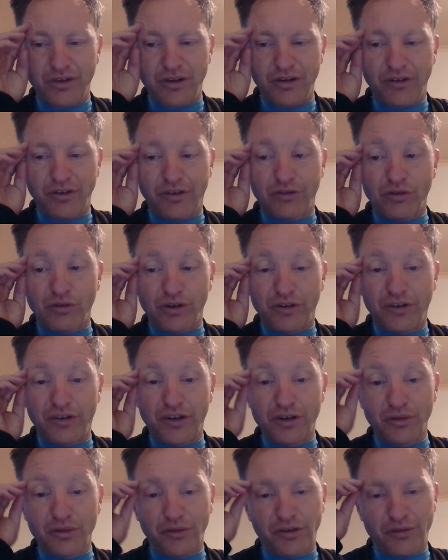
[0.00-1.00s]
strong
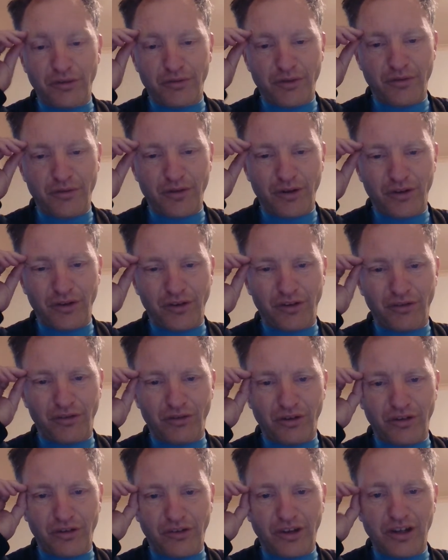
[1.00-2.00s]
signals if you've got
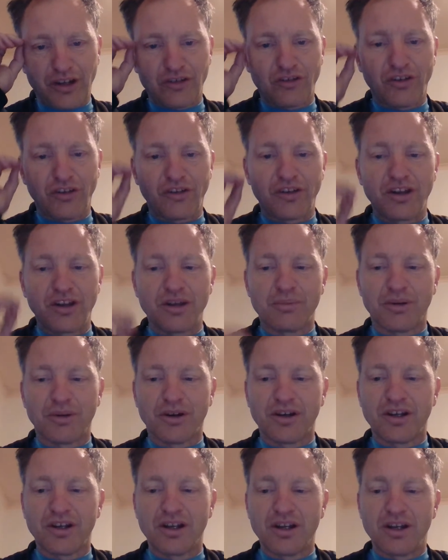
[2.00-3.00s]
strong stations
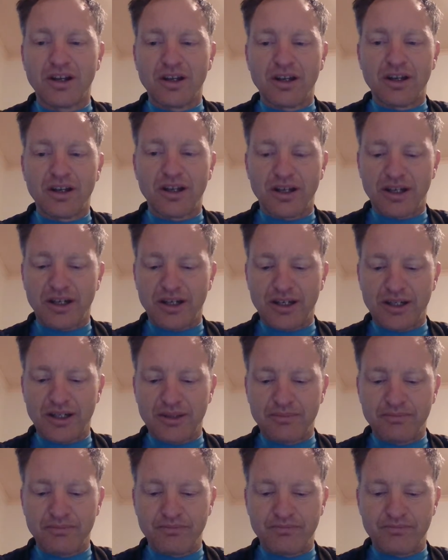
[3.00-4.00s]
nearby.
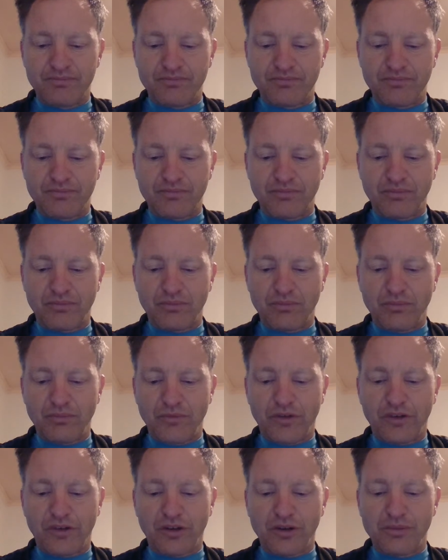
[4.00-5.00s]

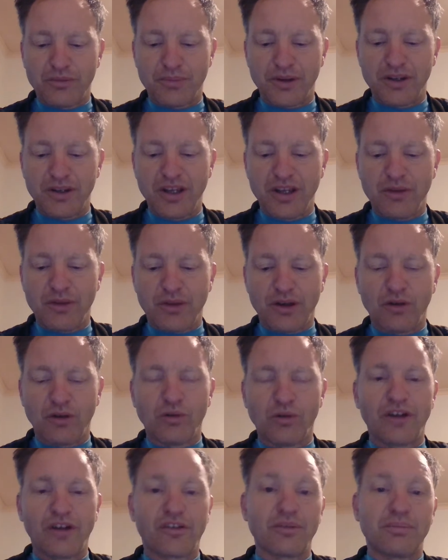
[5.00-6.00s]
But yeah, they're
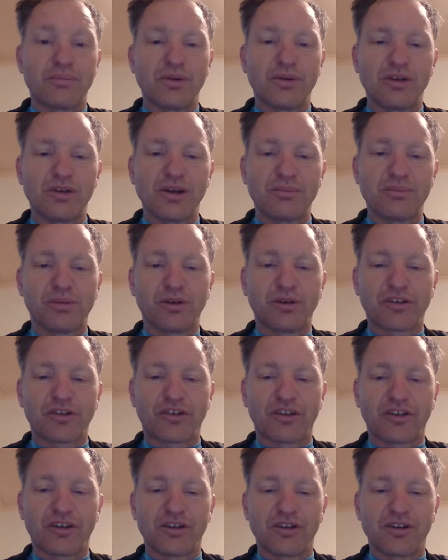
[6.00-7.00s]
always a building block.
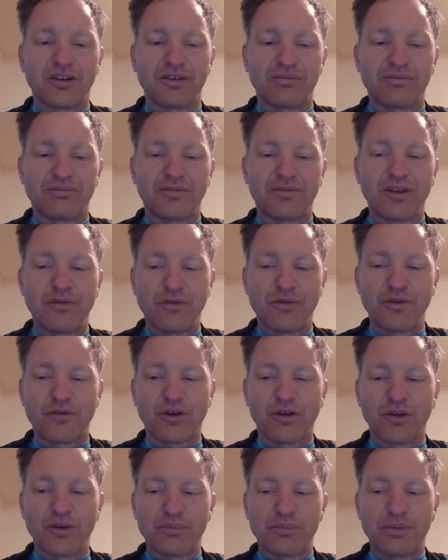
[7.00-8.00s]
So if you've
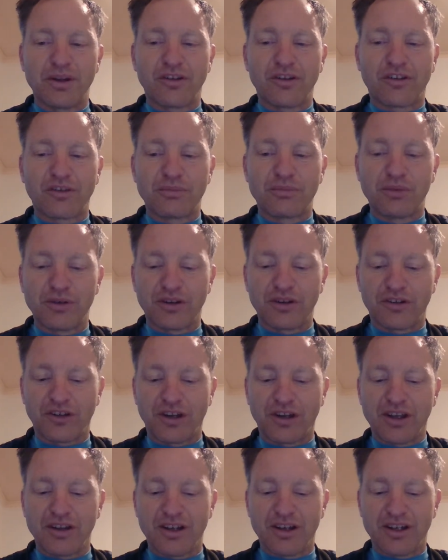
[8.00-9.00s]
got the bits, put it
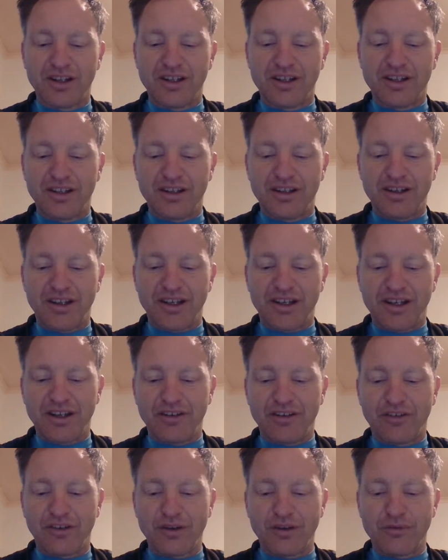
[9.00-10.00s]
together
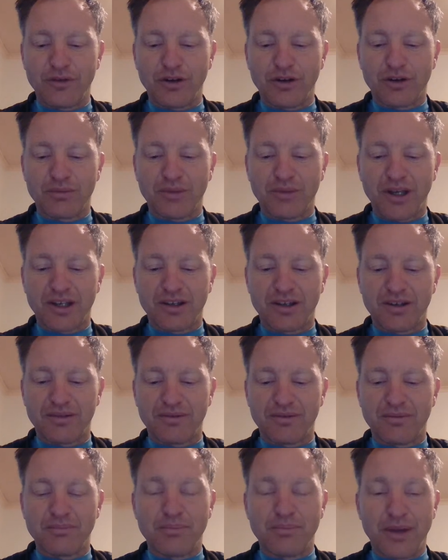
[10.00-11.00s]
and see if you can make it
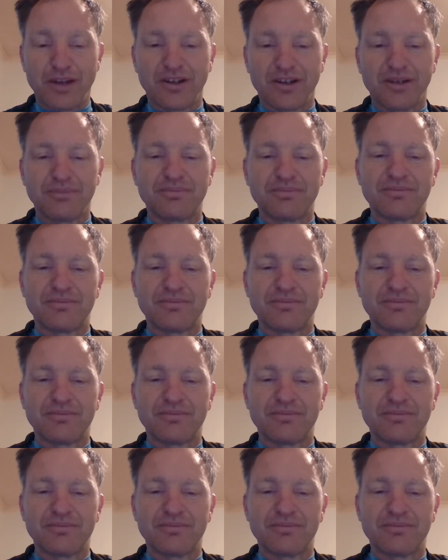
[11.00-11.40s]
better.